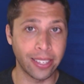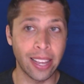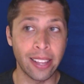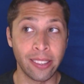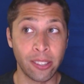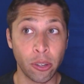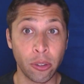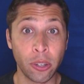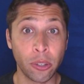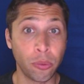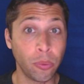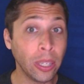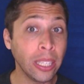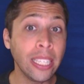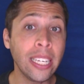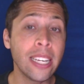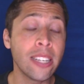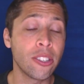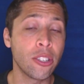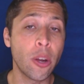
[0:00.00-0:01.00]
And so there
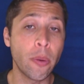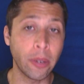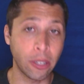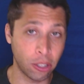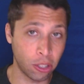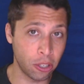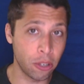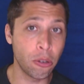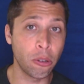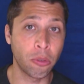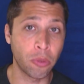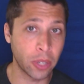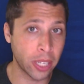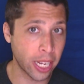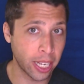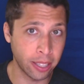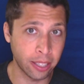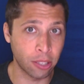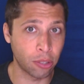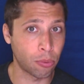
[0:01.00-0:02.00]
really is no excuse for
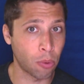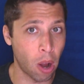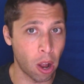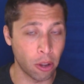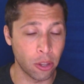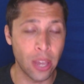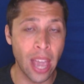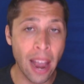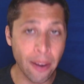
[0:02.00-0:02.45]
getting this wrong.